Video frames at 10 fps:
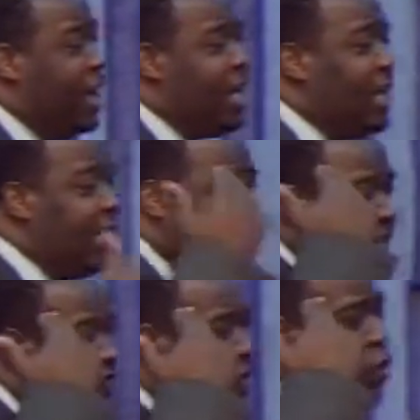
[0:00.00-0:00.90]
listen,
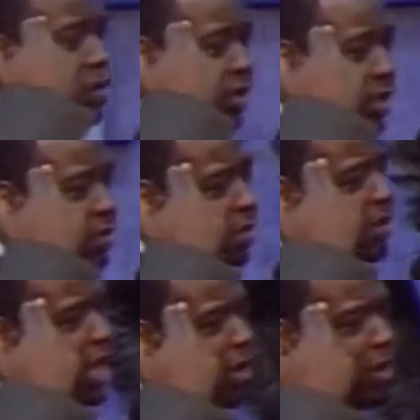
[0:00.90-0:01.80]
if you
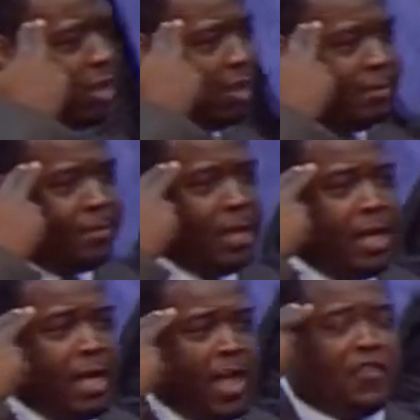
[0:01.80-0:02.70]
know,
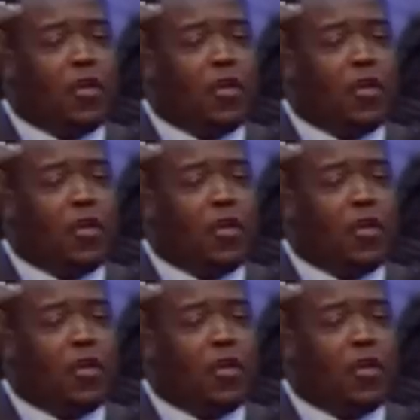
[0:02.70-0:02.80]
if you